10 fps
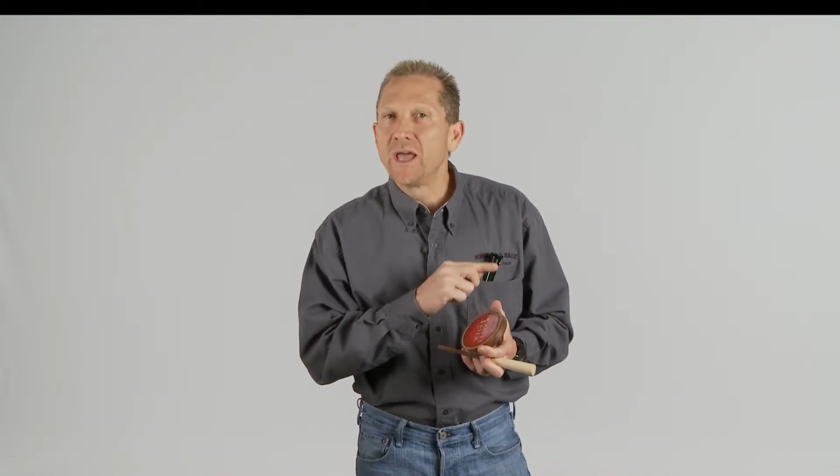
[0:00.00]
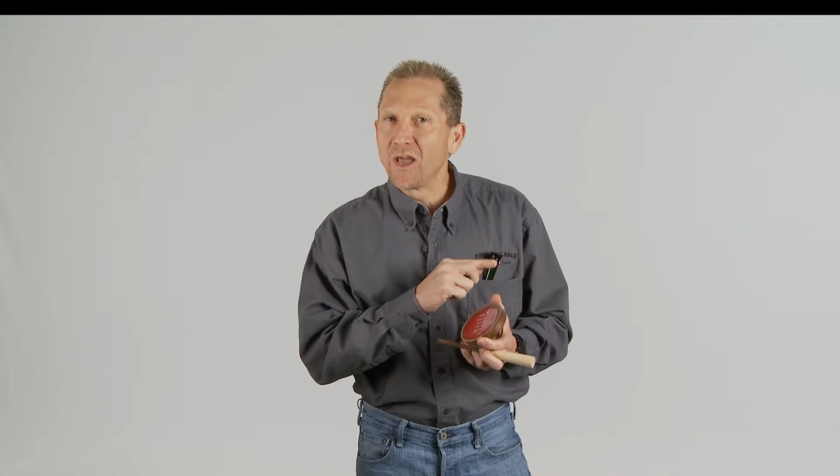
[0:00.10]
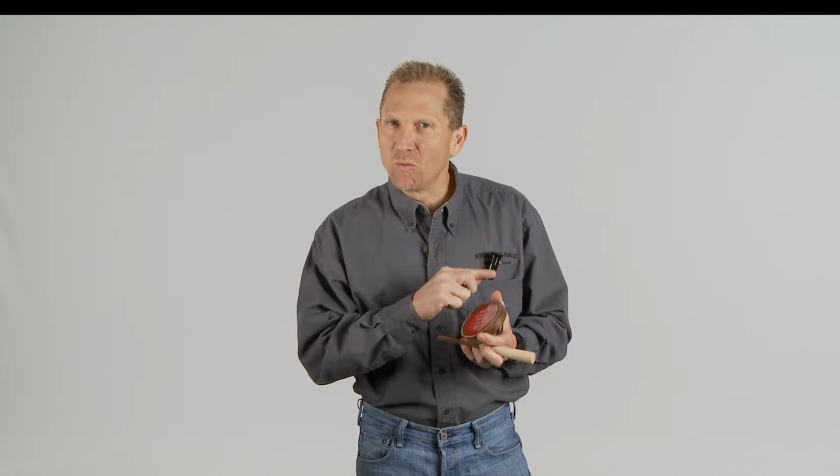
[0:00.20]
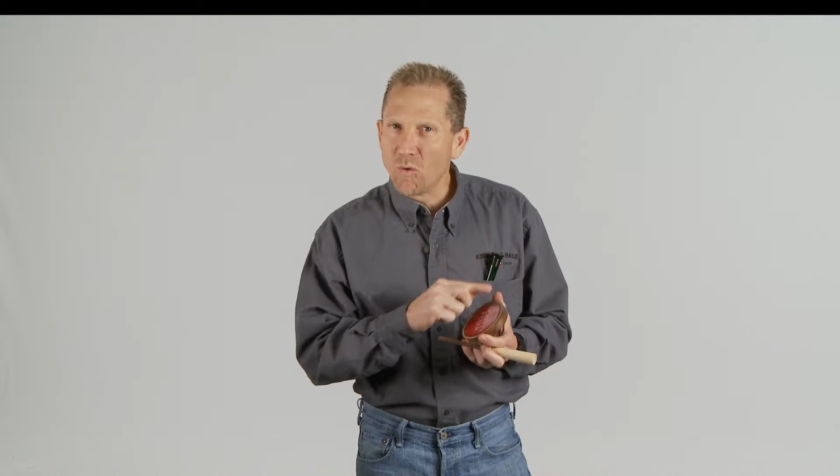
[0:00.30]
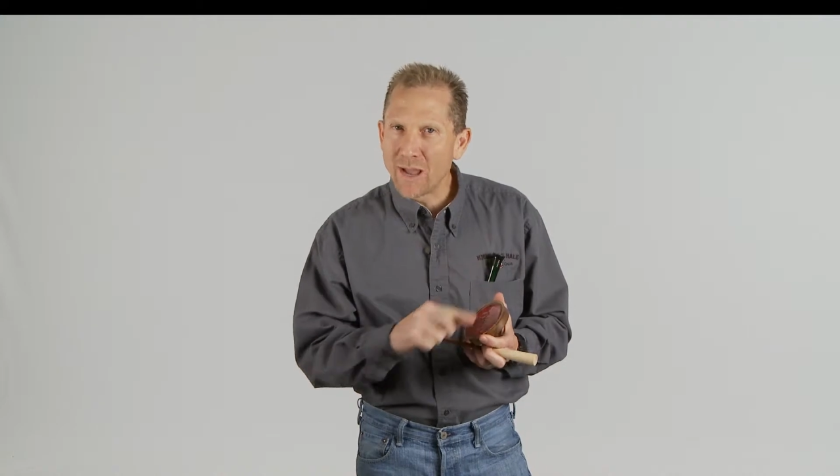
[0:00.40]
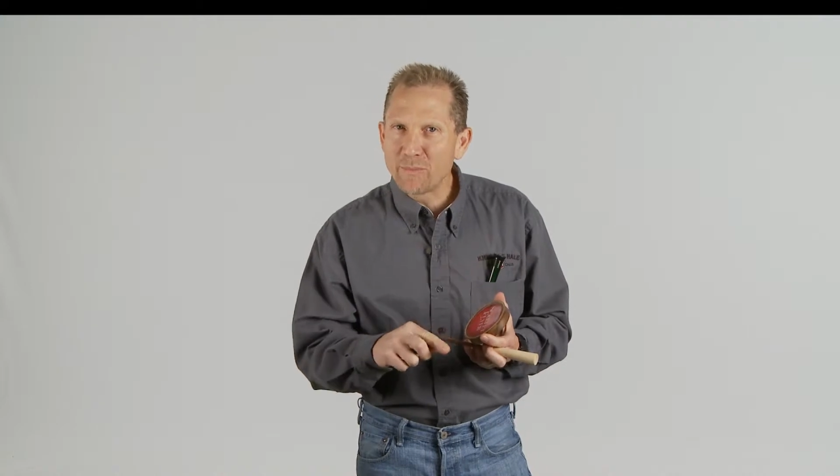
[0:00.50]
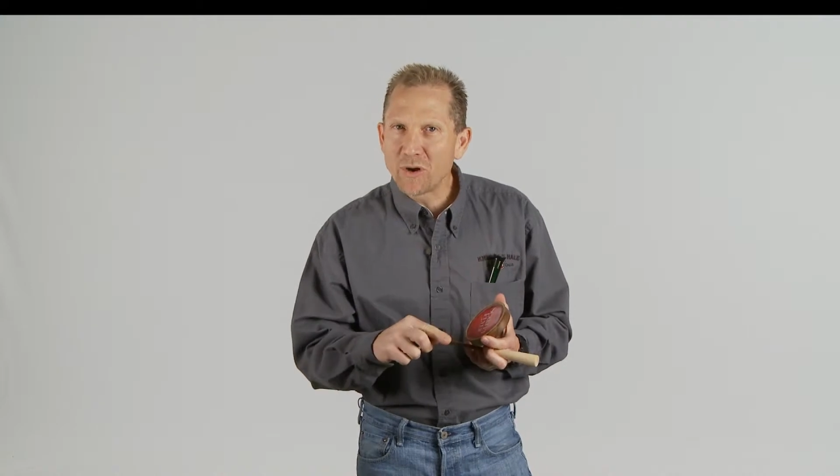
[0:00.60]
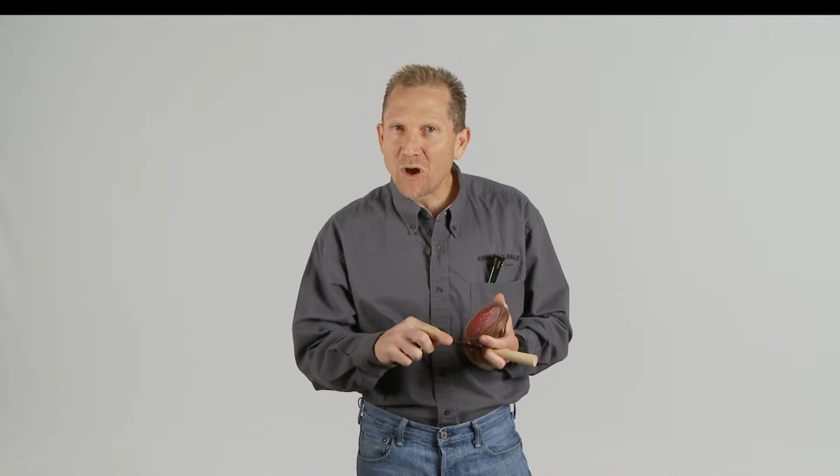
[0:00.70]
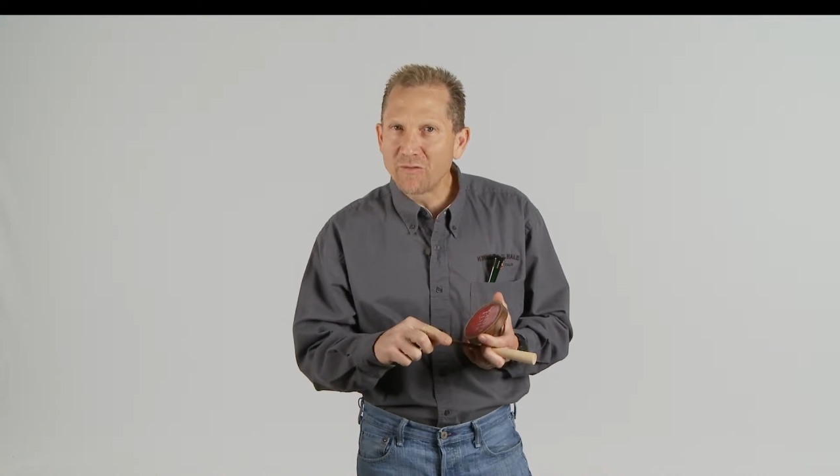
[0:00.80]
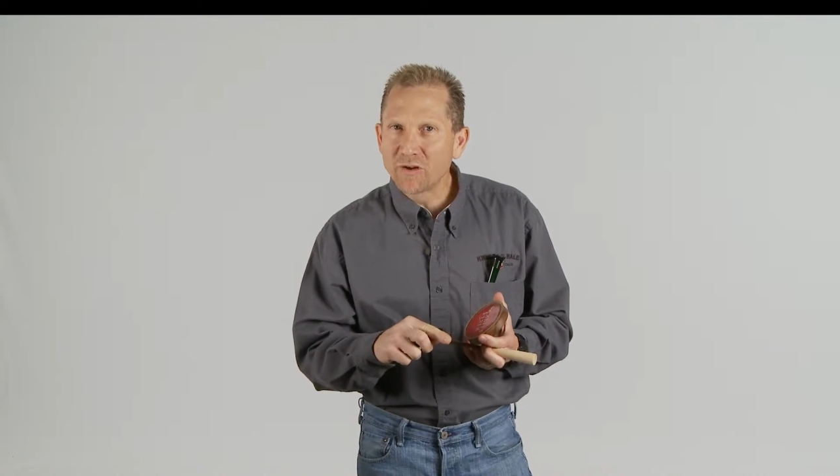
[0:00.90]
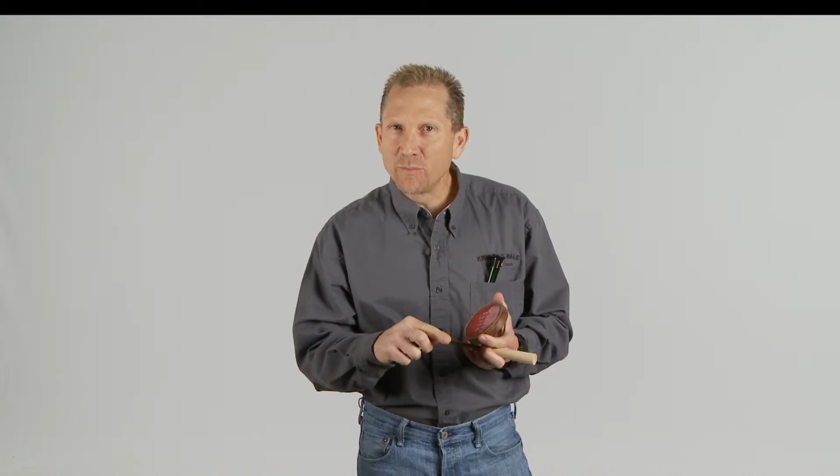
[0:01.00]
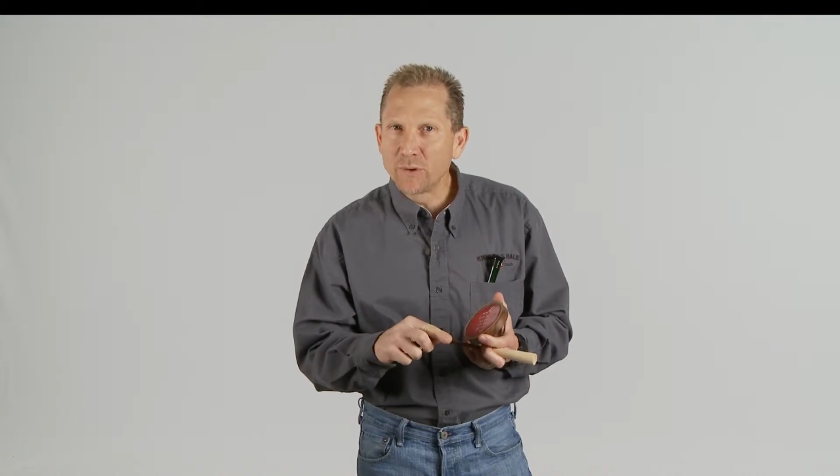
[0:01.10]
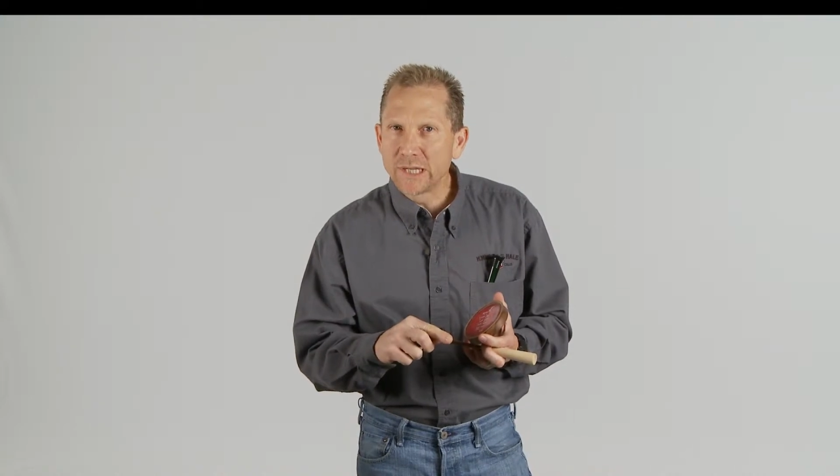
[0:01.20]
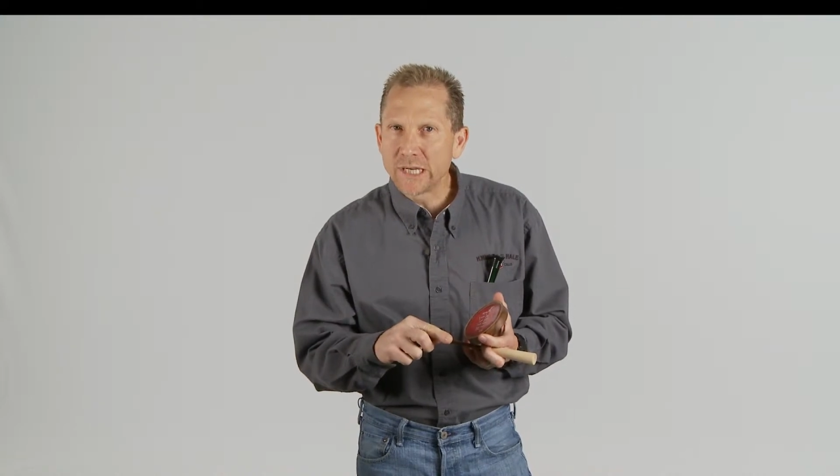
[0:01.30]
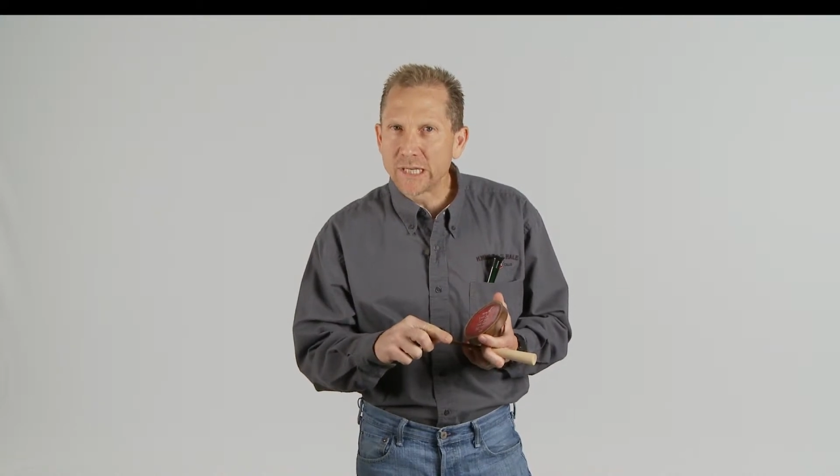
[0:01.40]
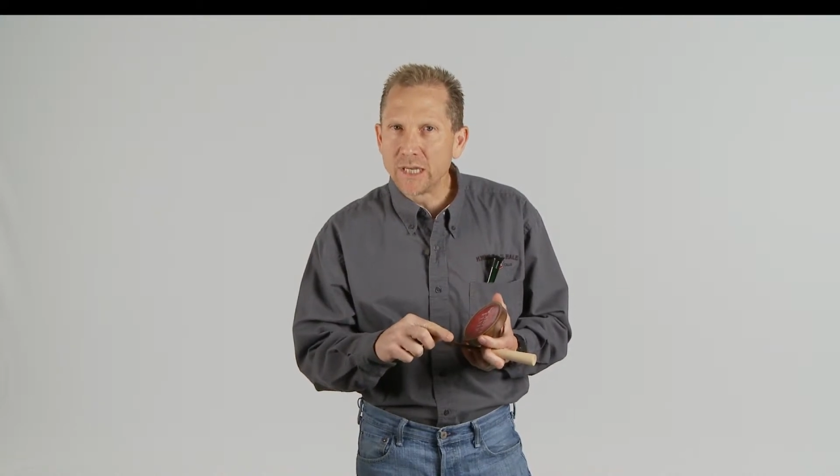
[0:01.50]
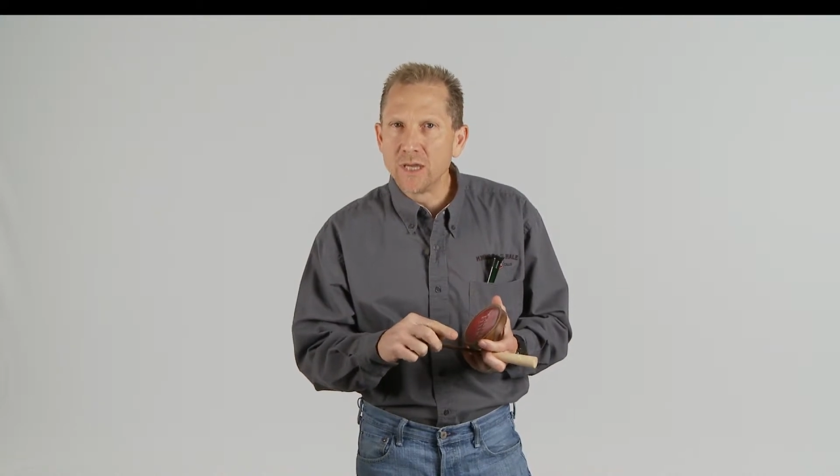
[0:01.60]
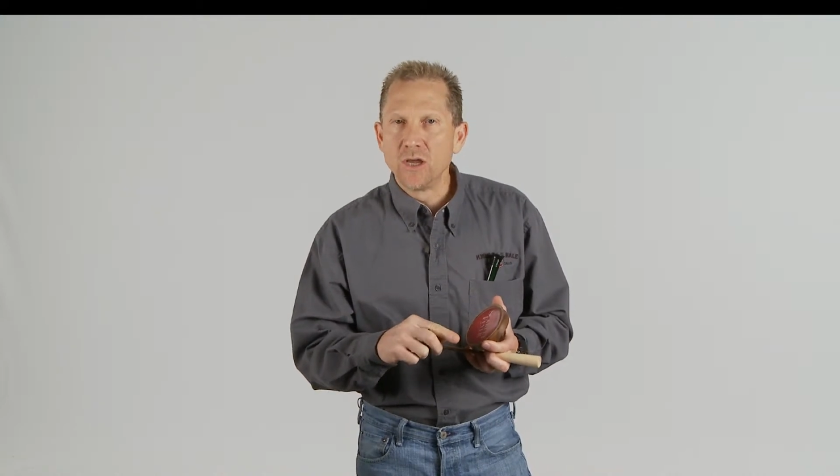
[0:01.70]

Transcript: and wipe it off completely,